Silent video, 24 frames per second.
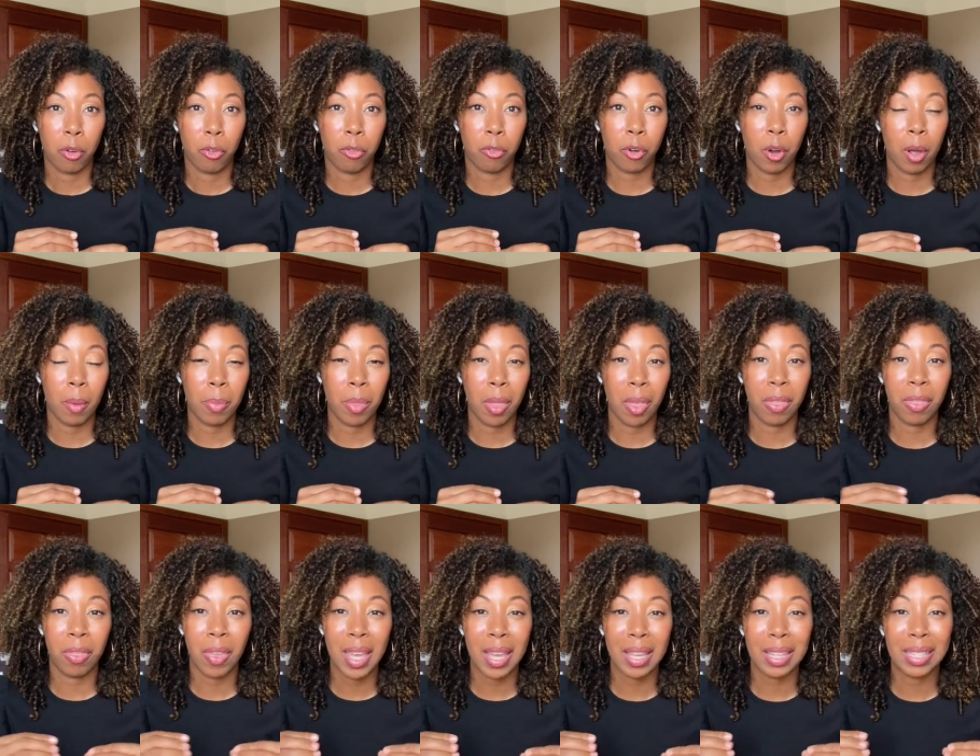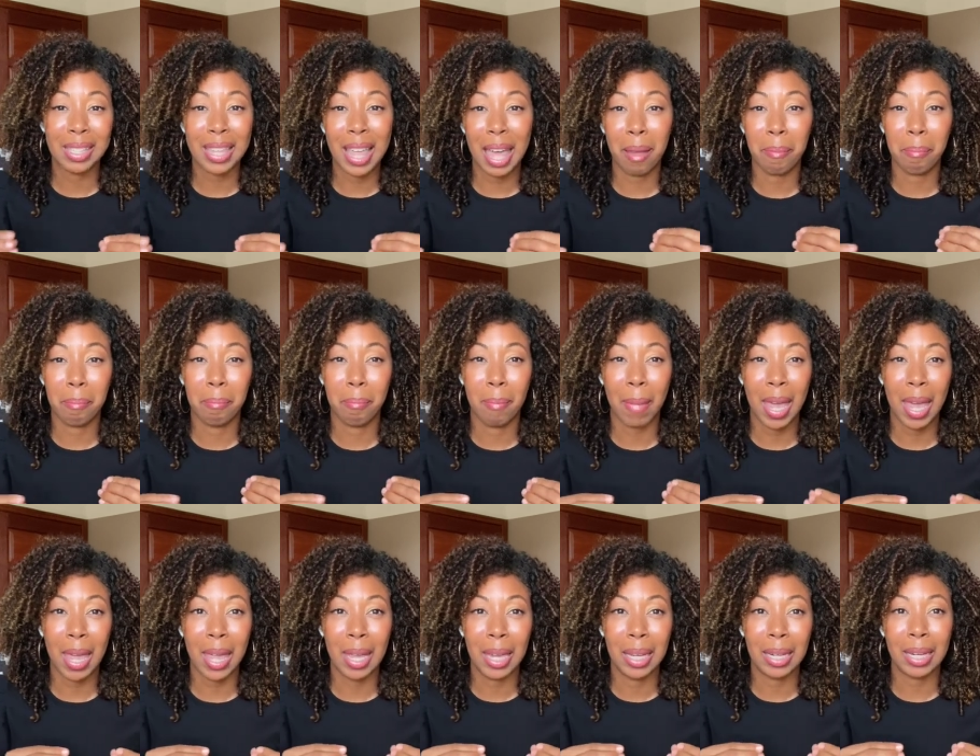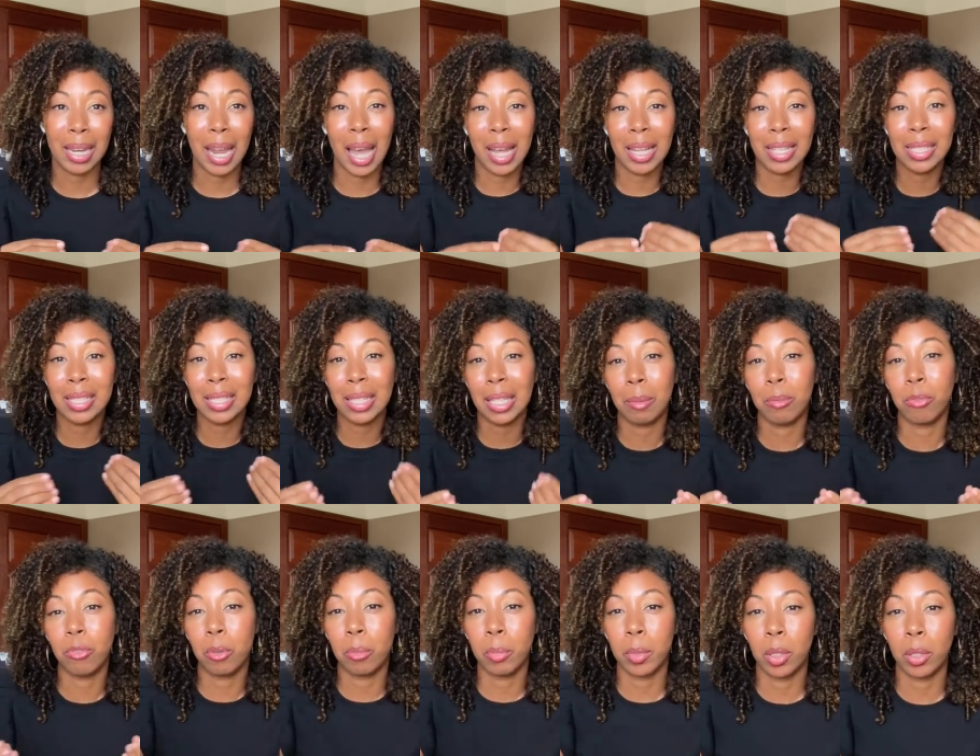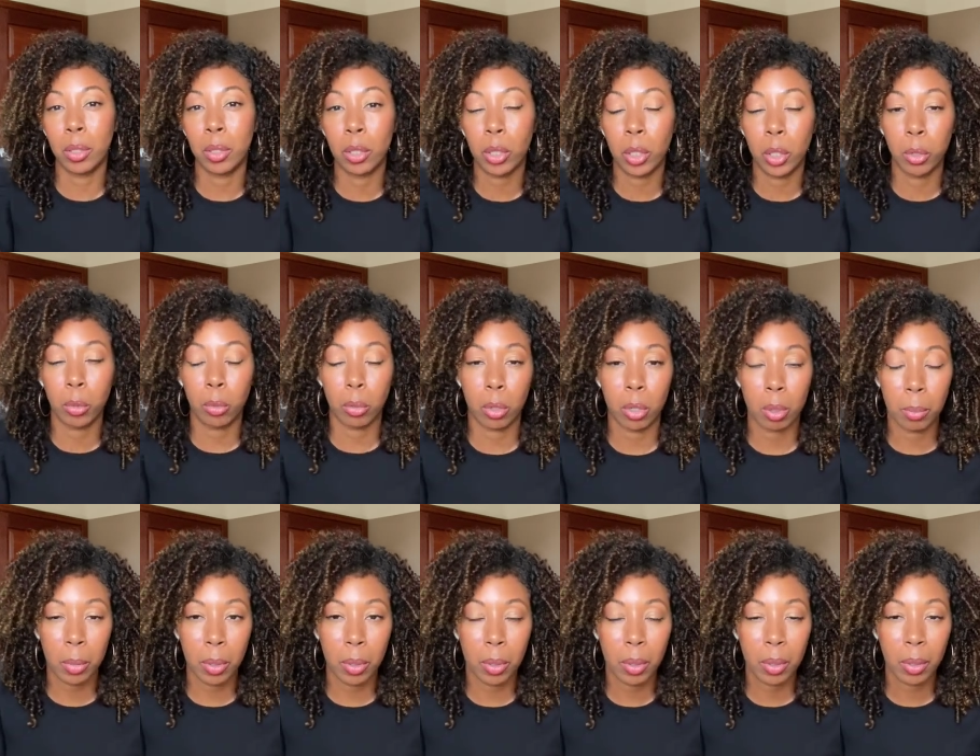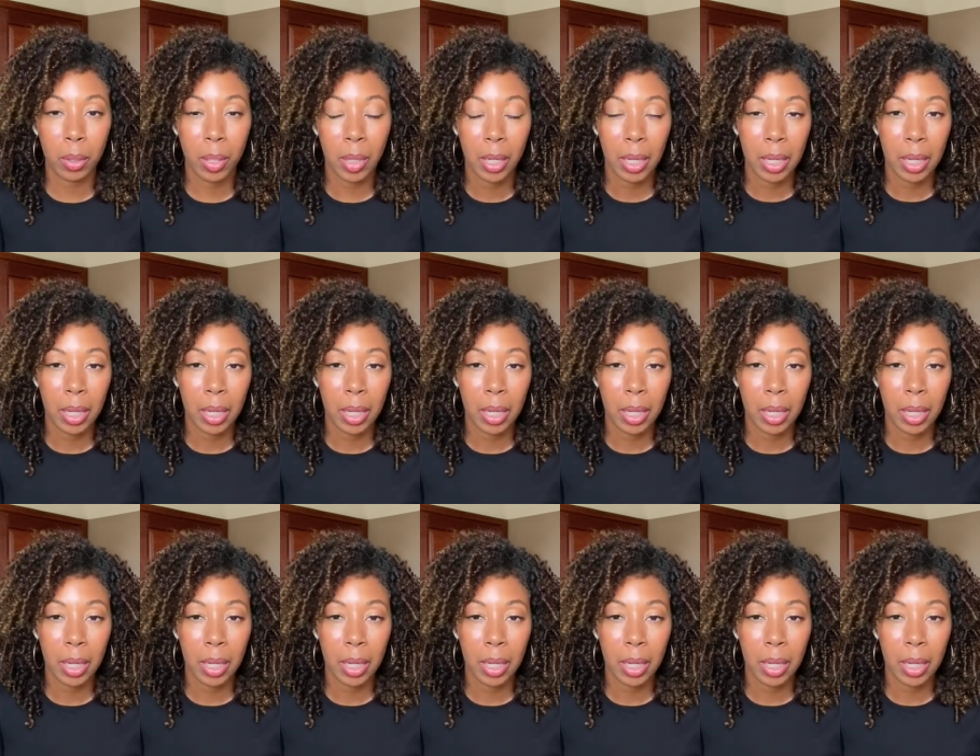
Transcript: from the things that may not seem familiar or normal